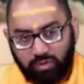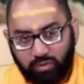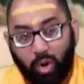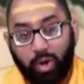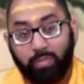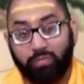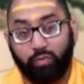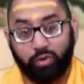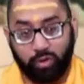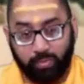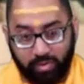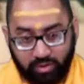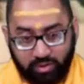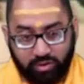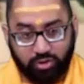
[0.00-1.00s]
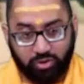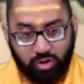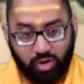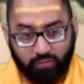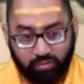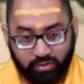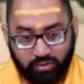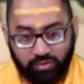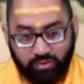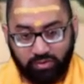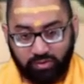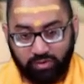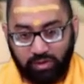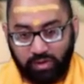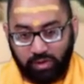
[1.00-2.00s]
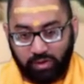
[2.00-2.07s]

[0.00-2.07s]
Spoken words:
right before your parent-teacher conferences,